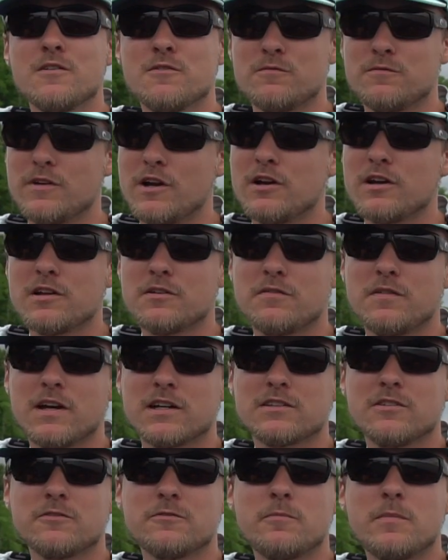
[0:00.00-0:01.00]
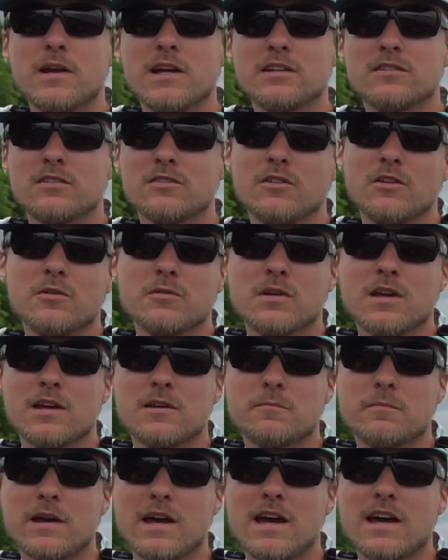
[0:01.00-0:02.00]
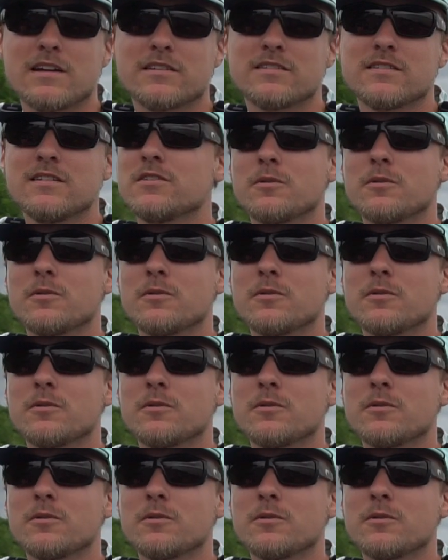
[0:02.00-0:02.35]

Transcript: Very effective bait to locate bass.